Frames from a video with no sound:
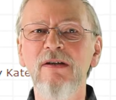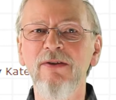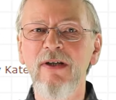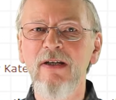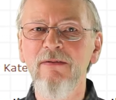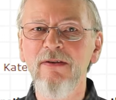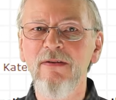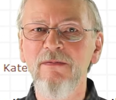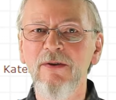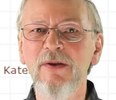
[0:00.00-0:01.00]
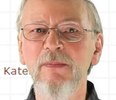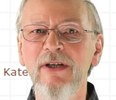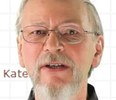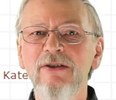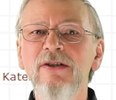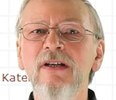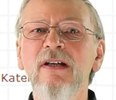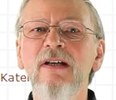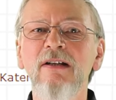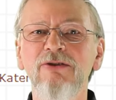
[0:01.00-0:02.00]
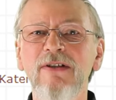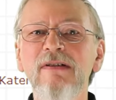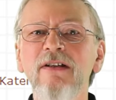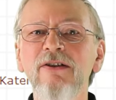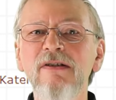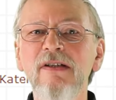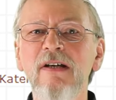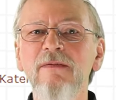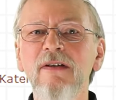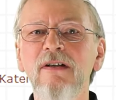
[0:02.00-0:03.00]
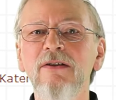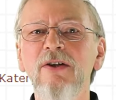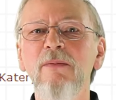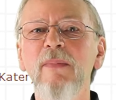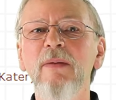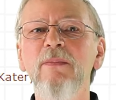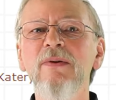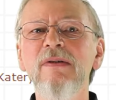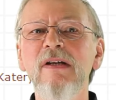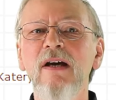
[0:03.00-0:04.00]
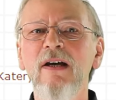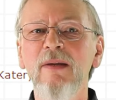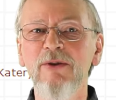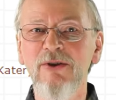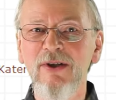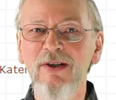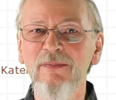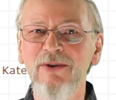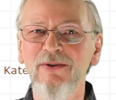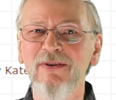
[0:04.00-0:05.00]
on a given converter page, TranslatorsCafe.com members are happy to help you.